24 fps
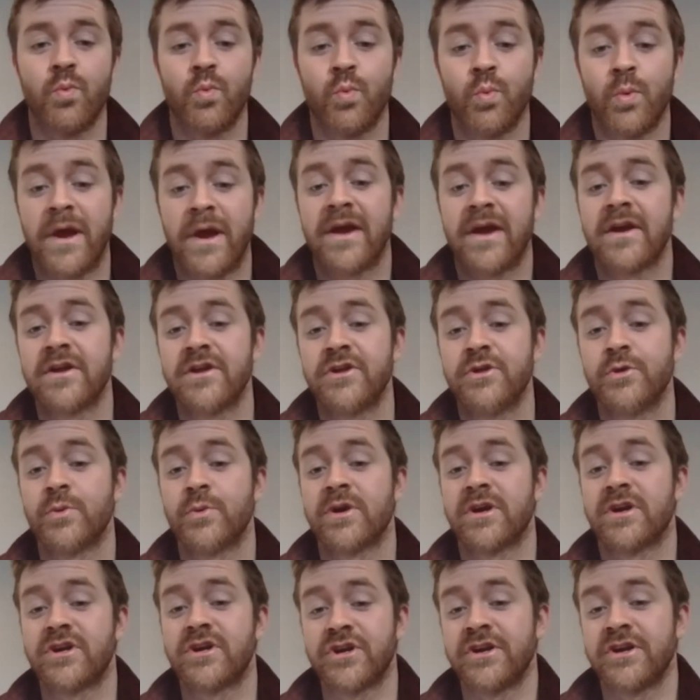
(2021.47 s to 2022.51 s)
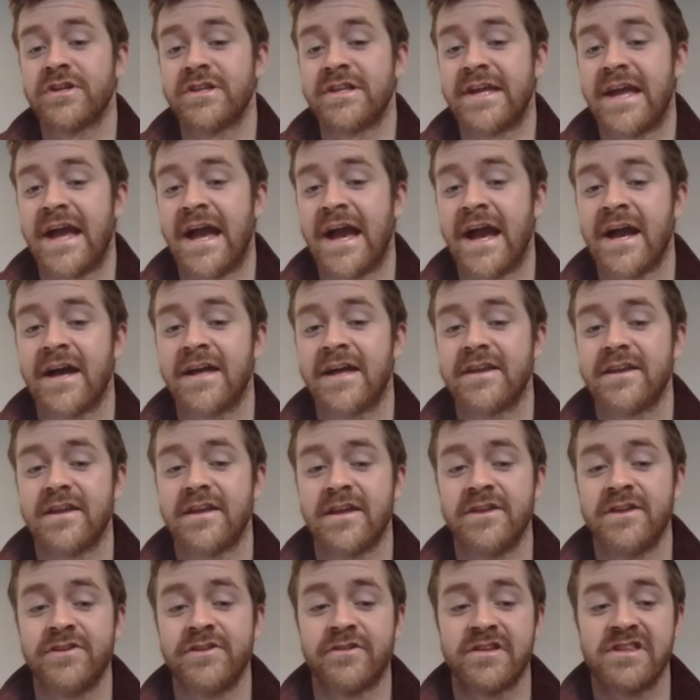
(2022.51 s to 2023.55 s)
where you are currently at
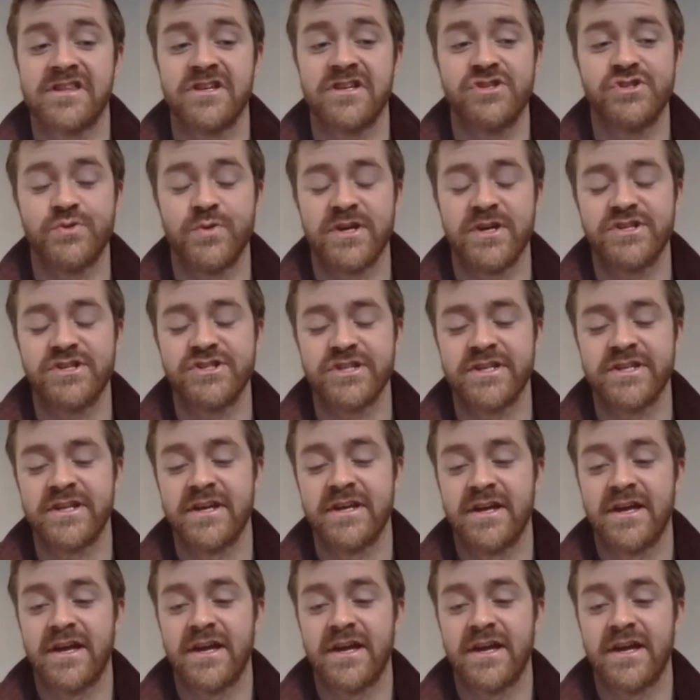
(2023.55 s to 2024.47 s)
in your situation,